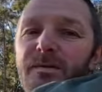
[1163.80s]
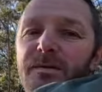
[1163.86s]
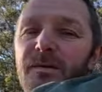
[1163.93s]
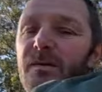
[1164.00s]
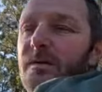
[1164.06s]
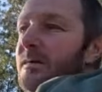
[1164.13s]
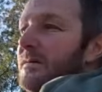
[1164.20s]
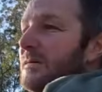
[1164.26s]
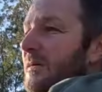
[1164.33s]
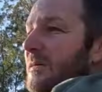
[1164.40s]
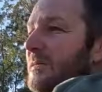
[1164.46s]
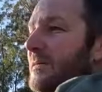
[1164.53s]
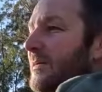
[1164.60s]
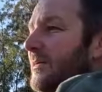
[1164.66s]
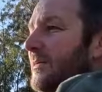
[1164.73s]
tired,
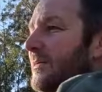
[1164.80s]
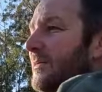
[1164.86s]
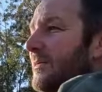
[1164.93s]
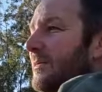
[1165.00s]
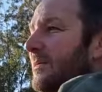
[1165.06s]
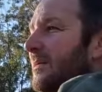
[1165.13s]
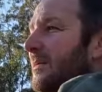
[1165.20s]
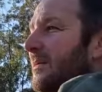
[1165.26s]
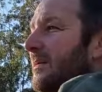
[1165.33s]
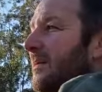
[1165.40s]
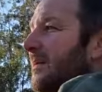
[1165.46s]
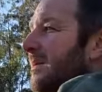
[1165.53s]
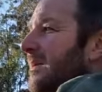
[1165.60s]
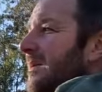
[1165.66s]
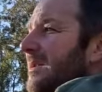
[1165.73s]
so tired.
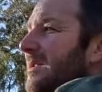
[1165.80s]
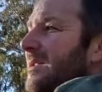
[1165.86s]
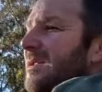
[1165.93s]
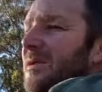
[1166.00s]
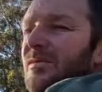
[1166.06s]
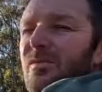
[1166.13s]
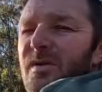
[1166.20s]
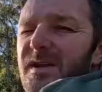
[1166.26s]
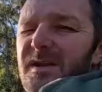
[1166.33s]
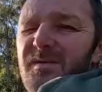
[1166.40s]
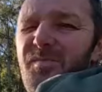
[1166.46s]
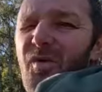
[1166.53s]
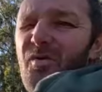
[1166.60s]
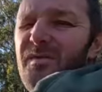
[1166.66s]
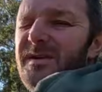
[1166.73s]
The
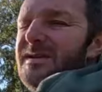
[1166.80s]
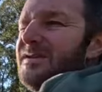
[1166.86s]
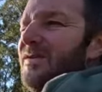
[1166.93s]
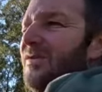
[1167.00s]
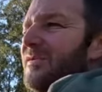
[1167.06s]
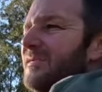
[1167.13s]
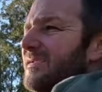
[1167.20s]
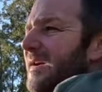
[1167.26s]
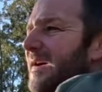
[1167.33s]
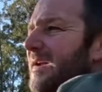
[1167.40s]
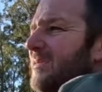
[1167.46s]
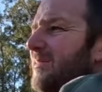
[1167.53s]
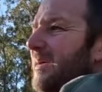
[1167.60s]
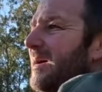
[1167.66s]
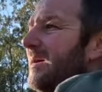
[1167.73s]
wind probably died
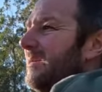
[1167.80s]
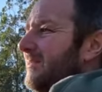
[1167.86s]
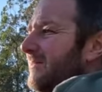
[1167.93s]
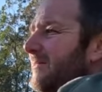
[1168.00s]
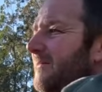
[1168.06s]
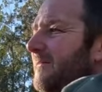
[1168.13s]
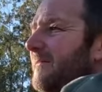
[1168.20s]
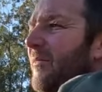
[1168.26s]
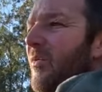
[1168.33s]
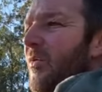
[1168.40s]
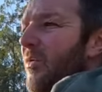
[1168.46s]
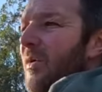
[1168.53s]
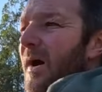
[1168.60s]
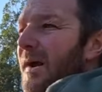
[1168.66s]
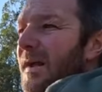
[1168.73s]
down about
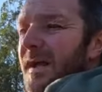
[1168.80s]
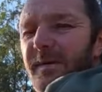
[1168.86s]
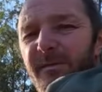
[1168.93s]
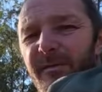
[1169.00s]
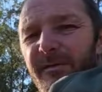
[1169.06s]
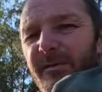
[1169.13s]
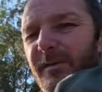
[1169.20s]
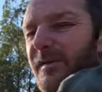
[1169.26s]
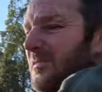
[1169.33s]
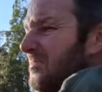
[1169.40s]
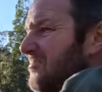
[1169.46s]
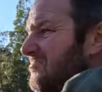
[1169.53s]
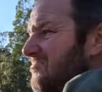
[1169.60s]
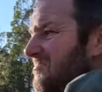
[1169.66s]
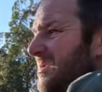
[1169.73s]
4 AM for
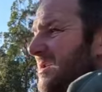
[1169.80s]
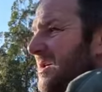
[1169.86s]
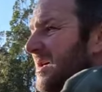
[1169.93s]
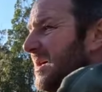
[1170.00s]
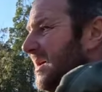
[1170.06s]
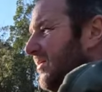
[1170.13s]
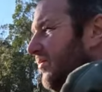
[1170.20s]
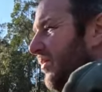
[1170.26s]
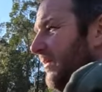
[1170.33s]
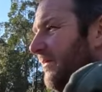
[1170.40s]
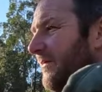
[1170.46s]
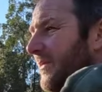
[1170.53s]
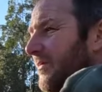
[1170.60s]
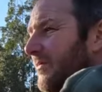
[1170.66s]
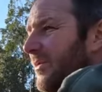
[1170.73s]
what
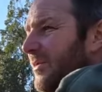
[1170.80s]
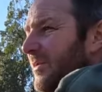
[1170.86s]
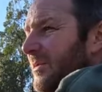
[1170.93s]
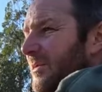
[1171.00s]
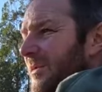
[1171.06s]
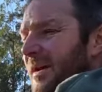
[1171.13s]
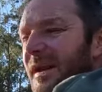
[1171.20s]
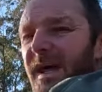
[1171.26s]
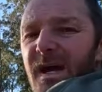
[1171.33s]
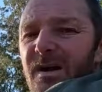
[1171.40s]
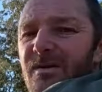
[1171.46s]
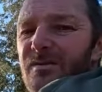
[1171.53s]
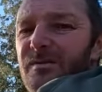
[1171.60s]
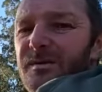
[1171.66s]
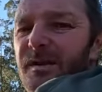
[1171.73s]
felt like an
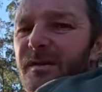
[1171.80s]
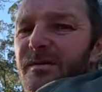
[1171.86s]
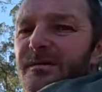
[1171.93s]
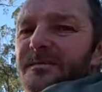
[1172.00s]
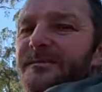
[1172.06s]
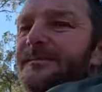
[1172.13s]
hour or so.